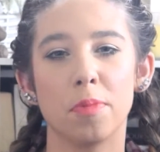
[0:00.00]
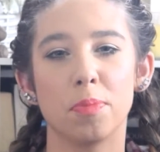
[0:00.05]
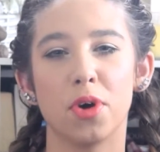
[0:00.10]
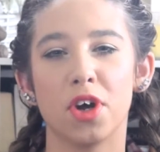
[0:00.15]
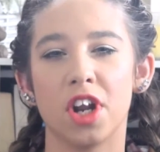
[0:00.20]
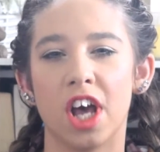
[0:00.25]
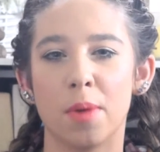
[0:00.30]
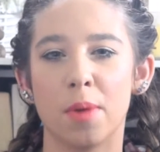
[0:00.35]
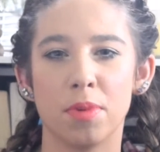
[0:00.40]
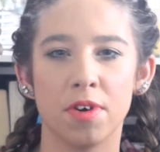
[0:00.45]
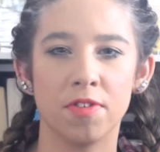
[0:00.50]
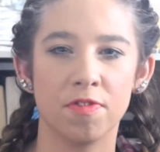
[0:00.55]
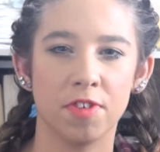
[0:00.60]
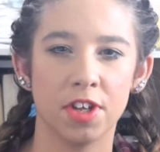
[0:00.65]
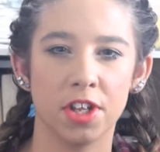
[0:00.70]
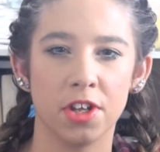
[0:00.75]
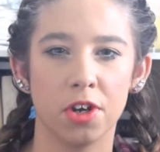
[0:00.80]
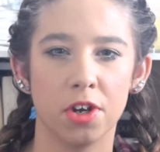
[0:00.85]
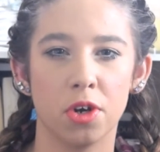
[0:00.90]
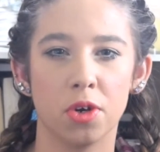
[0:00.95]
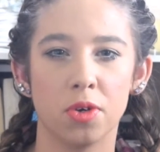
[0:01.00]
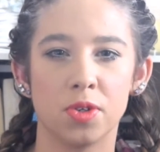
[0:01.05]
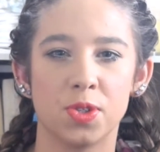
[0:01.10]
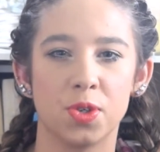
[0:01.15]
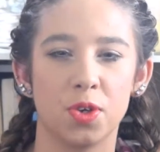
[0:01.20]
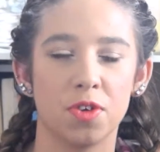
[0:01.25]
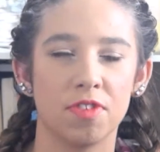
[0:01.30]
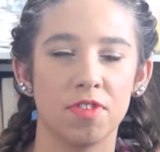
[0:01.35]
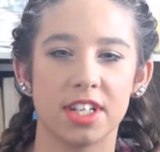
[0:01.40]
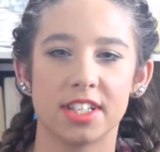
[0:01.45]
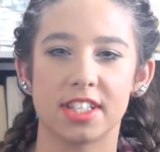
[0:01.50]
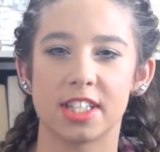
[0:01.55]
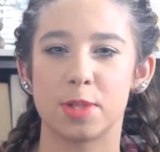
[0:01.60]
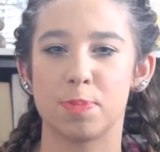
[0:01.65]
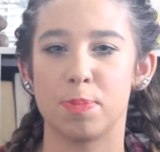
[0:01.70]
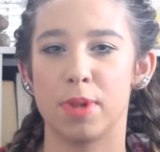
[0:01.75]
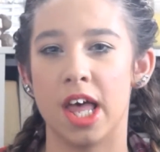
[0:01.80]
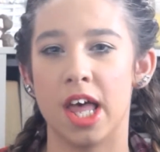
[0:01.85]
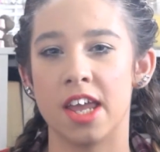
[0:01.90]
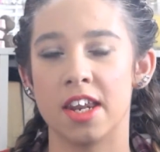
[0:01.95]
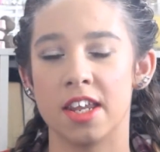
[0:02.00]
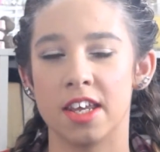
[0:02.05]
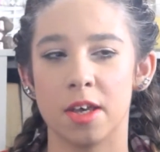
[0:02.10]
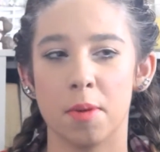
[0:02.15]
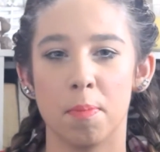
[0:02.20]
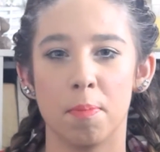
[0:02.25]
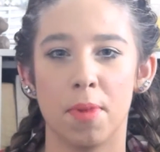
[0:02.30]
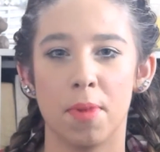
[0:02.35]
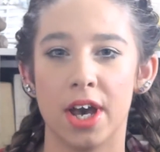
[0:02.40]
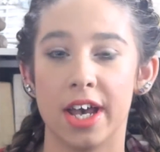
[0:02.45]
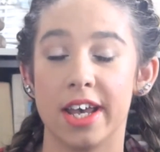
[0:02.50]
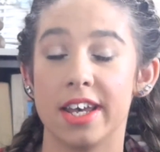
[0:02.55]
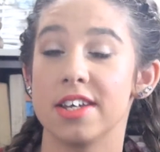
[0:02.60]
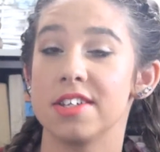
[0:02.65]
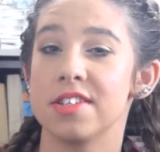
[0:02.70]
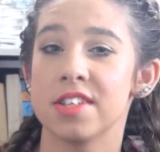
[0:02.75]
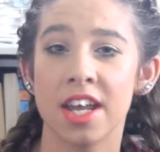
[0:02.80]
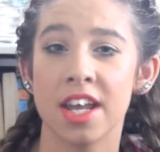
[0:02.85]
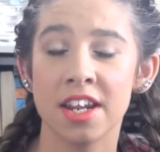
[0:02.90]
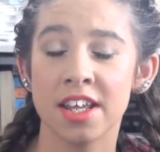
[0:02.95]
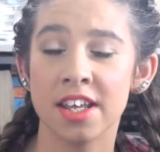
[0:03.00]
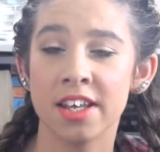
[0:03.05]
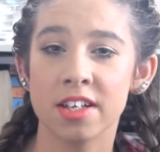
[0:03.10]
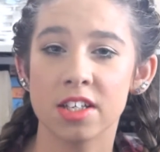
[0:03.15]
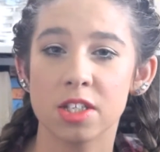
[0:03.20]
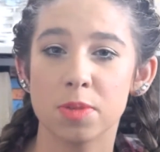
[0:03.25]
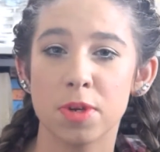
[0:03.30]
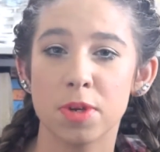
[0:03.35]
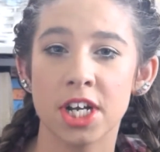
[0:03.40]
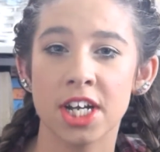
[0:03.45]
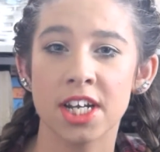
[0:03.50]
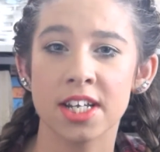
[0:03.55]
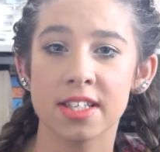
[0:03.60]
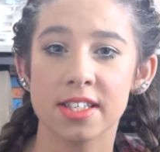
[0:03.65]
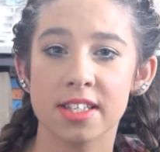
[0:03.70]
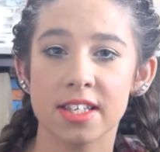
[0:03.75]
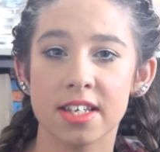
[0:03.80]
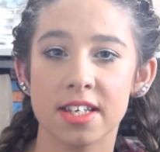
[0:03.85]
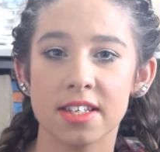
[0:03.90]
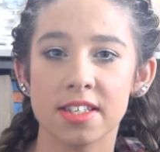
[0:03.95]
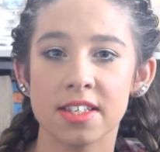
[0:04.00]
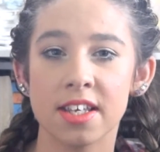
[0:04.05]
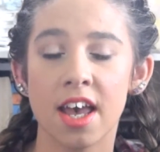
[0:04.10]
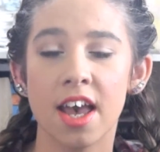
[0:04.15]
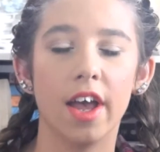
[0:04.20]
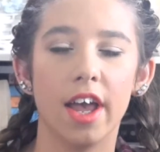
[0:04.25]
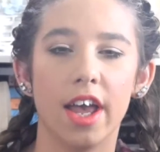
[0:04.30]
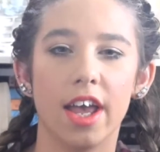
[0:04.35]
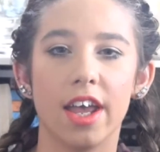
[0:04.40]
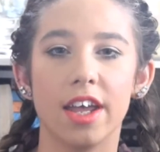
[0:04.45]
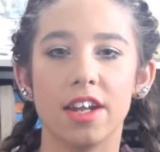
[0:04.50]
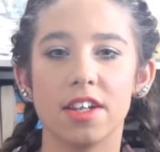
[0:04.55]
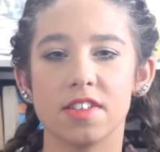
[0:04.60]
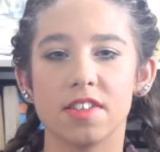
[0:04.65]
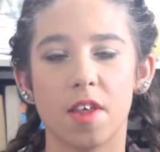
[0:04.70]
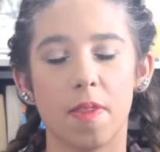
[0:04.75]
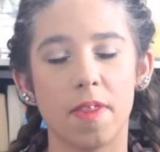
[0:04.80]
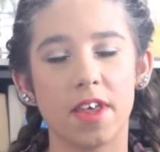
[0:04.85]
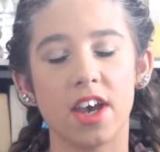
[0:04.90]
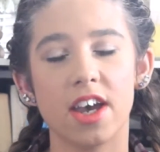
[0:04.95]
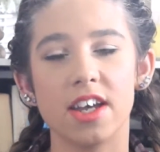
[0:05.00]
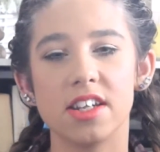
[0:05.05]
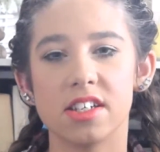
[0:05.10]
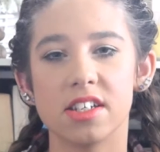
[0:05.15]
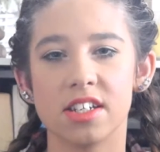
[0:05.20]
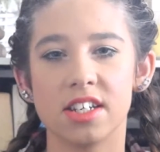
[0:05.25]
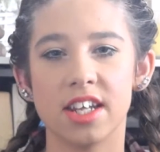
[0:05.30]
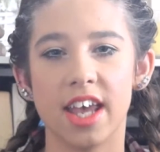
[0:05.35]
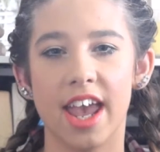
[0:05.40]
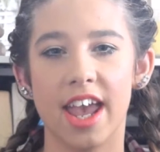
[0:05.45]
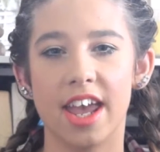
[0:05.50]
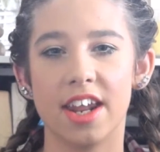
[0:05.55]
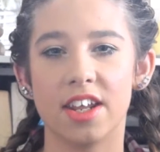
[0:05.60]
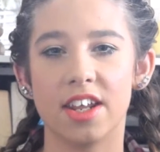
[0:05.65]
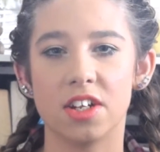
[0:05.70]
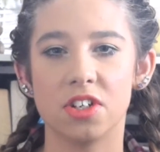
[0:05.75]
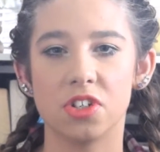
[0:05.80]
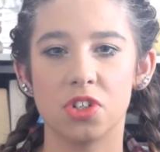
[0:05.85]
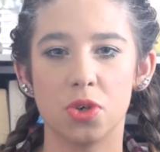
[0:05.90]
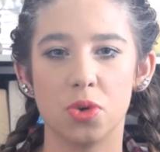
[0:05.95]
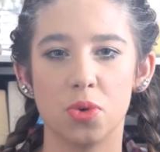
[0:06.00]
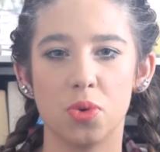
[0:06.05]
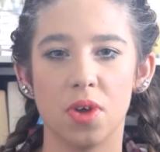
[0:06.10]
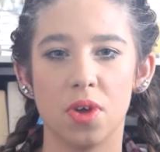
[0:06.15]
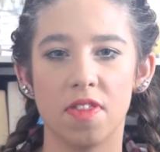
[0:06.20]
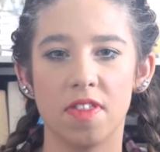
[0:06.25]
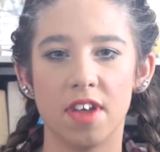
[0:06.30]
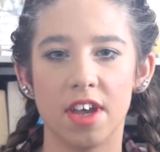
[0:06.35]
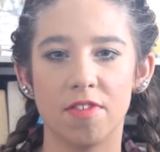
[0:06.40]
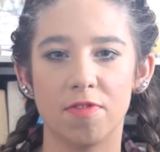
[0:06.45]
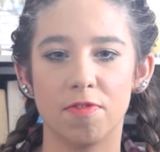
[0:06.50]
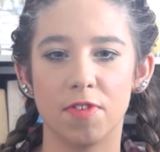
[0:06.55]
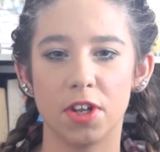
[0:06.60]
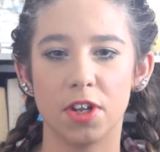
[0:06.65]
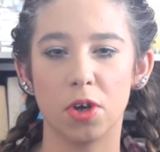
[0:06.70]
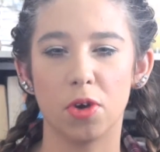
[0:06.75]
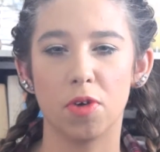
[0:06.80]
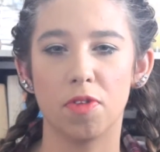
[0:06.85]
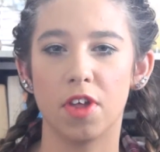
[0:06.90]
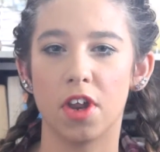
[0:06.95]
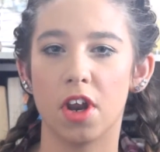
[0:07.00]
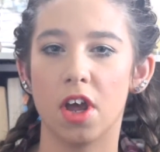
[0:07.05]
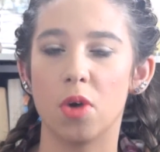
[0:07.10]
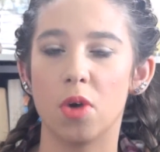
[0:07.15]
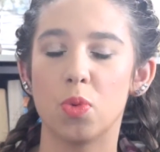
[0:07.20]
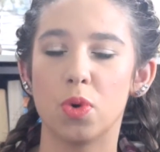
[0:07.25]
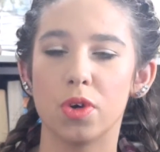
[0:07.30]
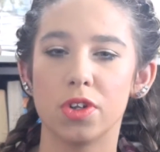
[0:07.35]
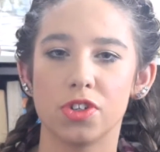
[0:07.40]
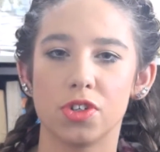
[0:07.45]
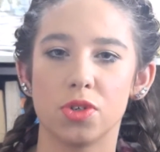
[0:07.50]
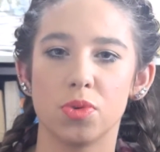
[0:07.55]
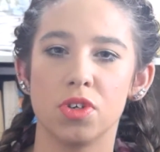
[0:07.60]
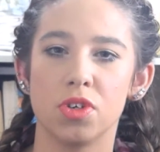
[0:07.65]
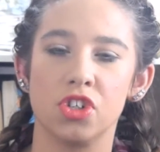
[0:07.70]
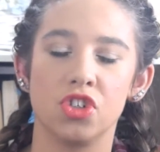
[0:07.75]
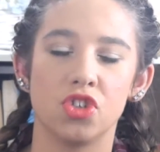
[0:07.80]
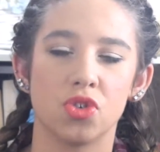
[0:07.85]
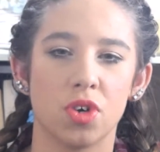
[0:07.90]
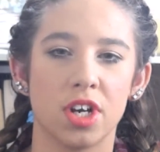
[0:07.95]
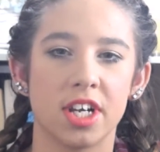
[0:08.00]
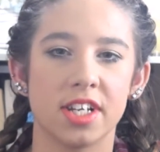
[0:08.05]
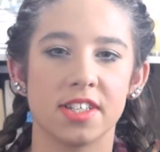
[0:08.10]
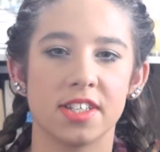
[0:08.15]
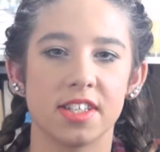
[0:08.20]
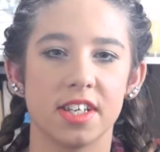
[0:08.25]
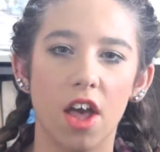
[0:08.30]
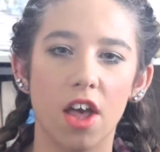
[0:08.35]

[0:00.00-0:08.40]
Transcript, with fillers: put up a video sort of explaining my dating experiences, and something I didn't add into that video that I want to address.